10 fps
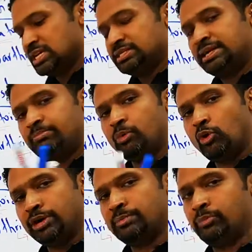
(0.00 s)
Then
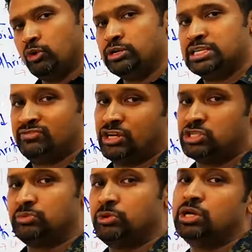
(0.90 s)
bone and bone, there's
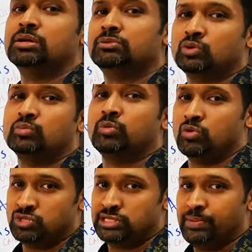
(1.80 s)
friction between the two
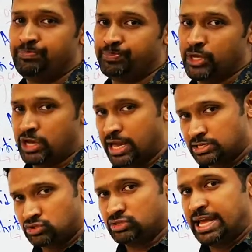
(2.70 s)
bones there.
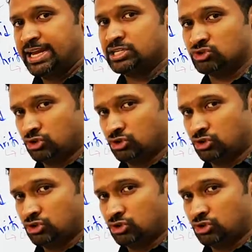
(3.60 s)
Okay, so that is